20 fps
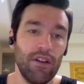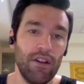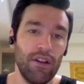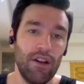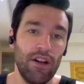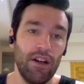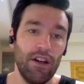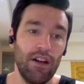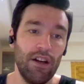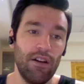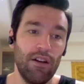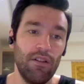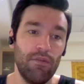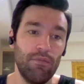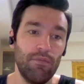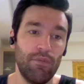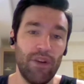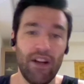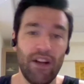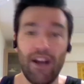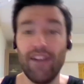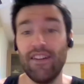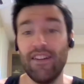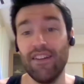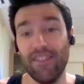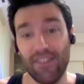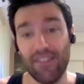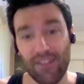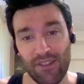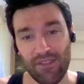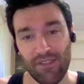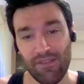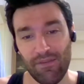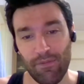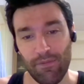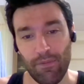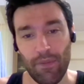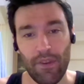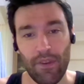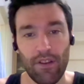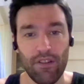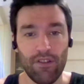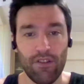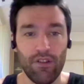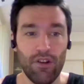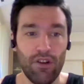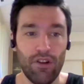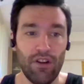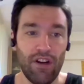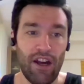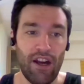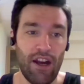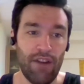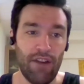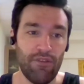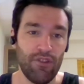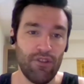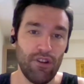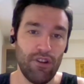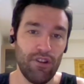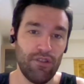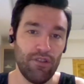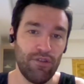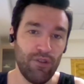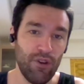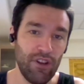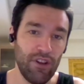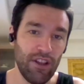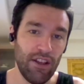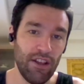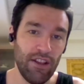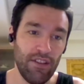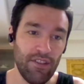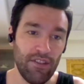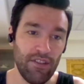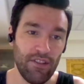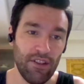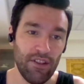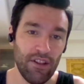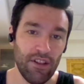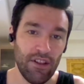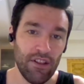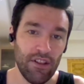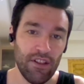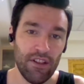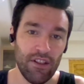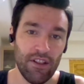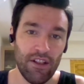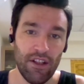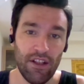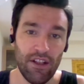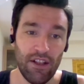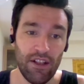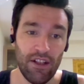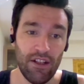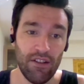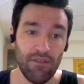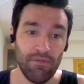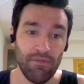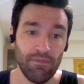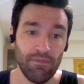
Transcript: But I didn't. So after 4 days, I